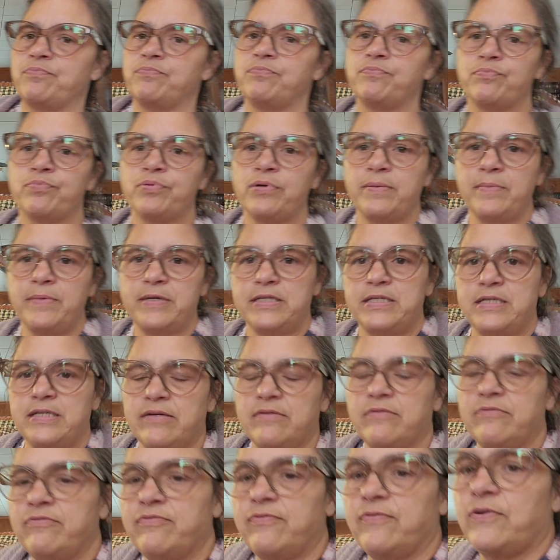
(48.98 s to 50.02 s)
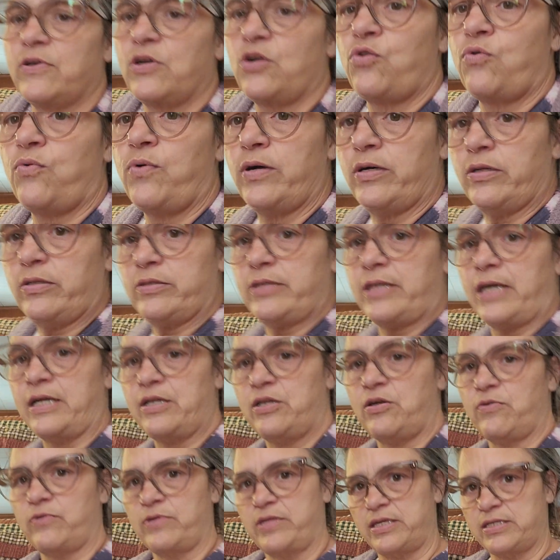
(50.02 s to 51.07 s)
primitive quilt. I
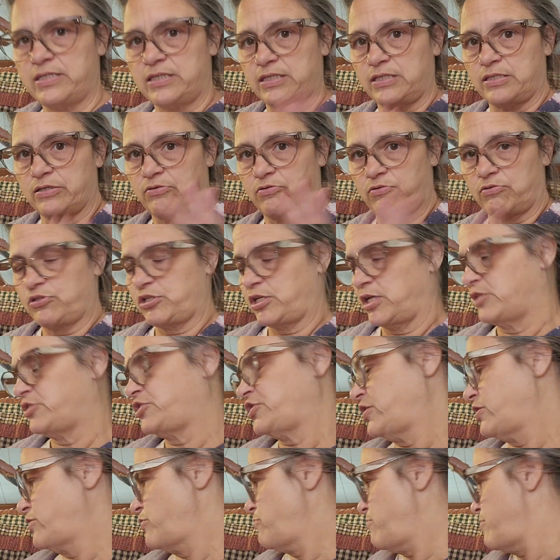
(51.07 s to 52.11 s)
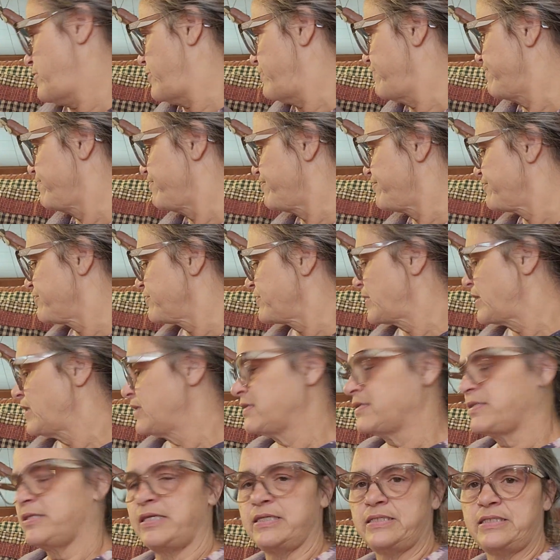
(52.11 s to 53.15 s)
know this is a crochet channel, but
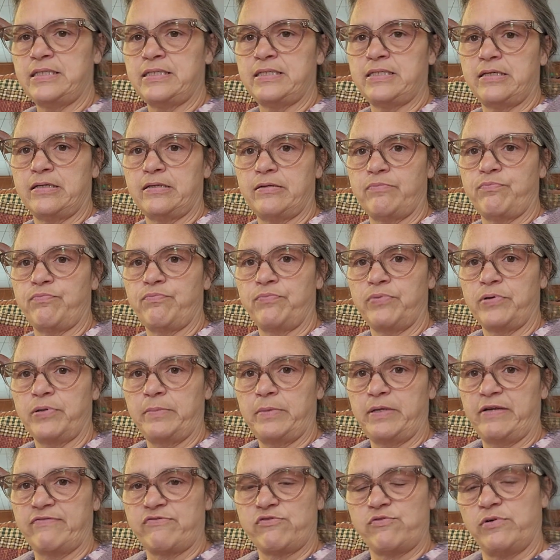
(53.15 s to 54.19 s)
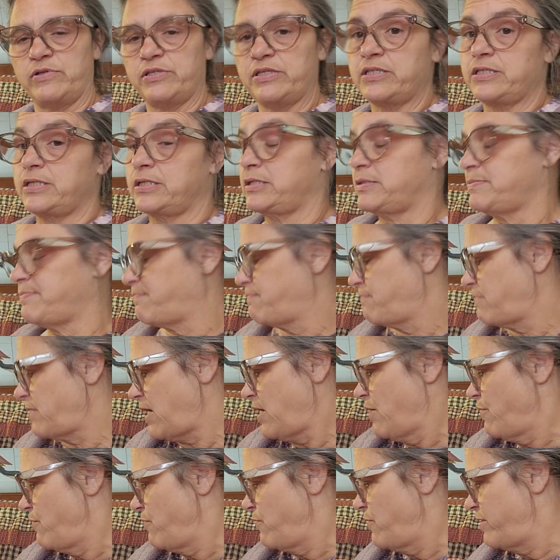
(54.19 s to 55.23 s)
this is a primitive quilt. This is
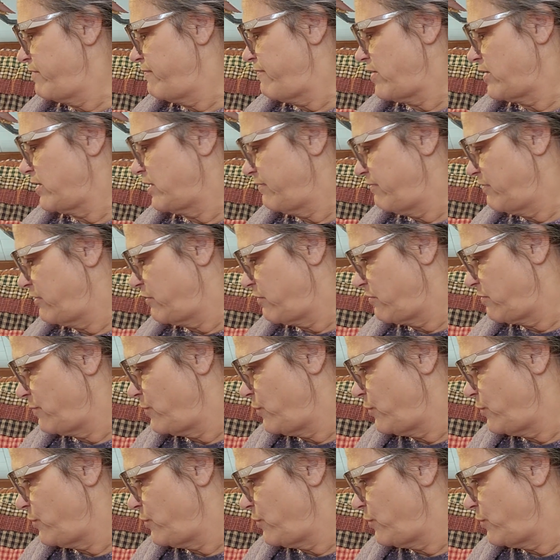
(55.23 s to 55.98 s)
one of our living room